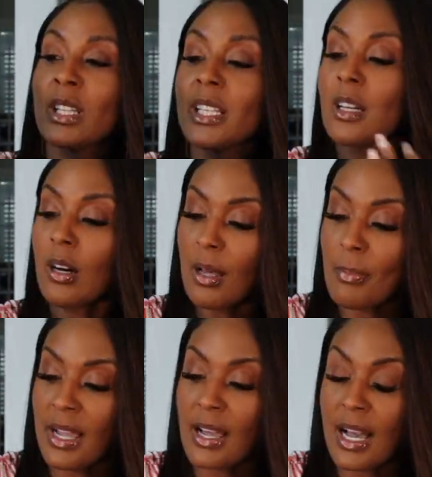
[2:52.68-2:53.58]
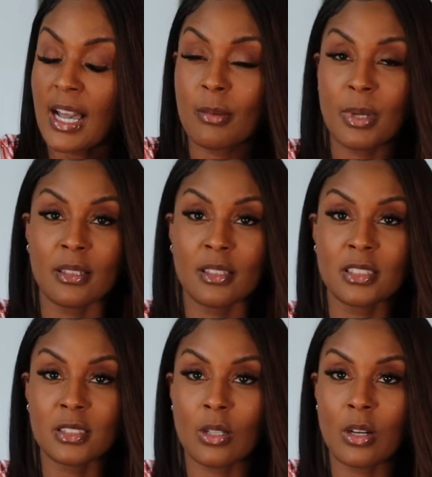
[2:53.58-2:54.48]
really caught my eye about
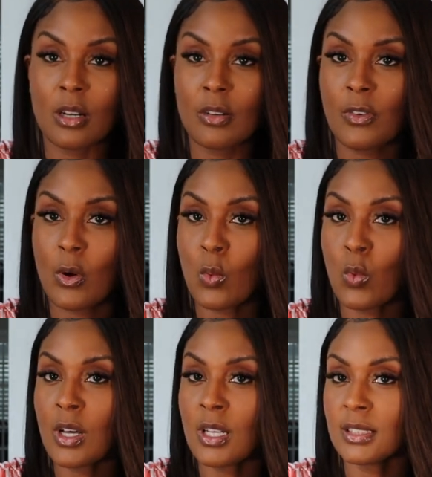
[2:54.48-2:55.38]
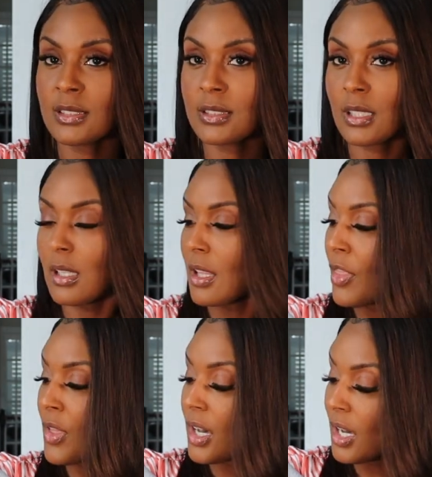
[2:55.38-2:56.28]
this scarf was
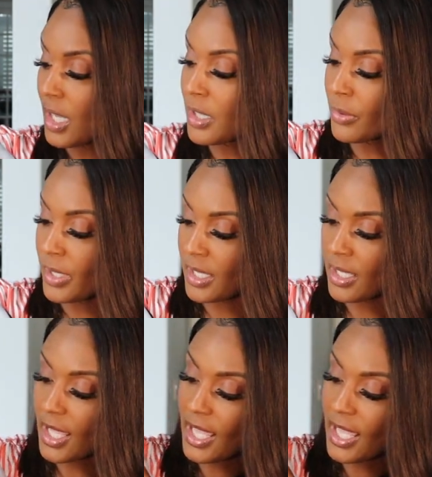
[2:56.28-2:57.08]
the coloring,